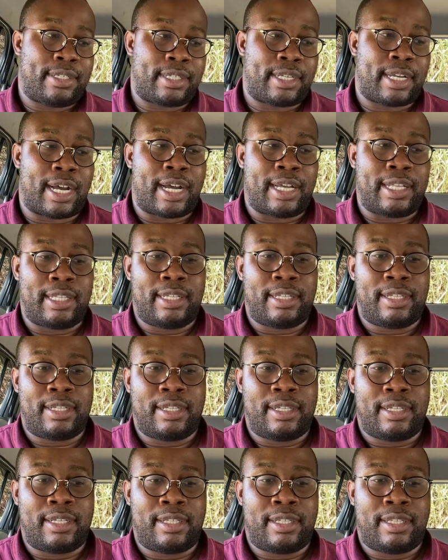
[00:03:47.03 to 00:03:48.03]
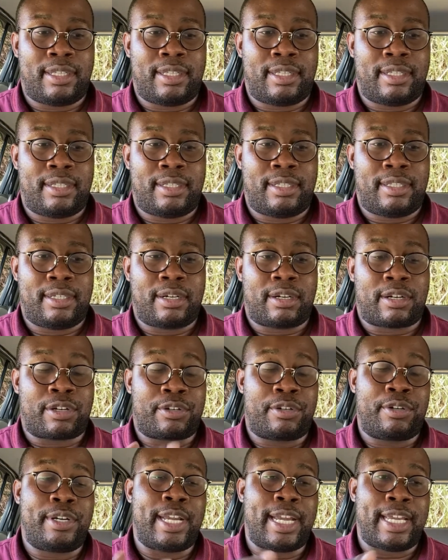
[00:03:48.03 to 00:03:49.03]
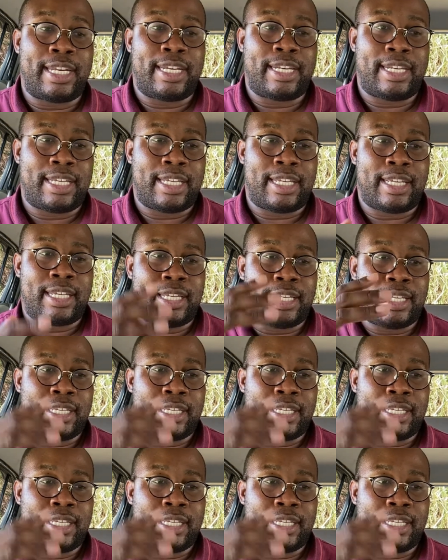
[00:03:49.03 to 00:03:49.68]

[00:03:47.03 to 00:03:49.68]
created the